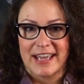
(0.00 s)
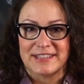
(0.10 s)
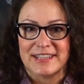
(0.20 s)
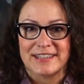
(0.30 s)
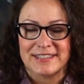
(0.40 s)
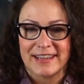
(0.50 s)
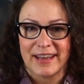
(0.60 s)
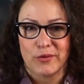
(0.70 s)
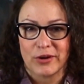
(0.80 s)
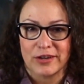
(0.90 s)
And
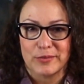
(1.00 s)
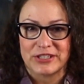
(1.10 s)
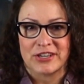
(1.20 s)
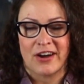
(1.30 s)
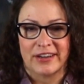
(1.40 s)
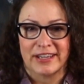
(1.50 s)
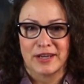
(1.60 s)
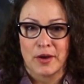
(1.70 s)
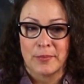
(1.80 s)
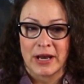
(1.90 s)
today we're going to be
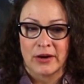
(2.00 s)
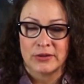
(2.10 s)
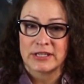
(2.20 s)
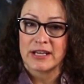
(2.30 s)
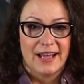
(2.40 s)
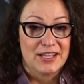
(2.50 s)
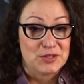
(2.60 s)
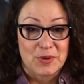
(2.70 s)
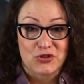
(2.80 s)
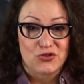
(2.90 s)
talking about a
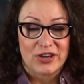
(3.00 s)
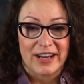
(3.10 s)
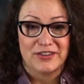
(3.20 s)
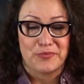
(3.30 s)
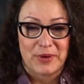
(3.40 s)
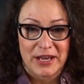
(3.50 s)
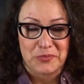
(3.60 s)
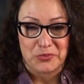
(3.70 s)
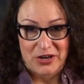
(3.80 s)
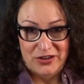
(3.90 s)
special kind of
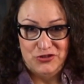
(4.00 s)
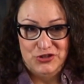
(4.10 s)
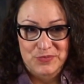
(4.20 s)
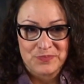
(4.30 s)
paintbrush.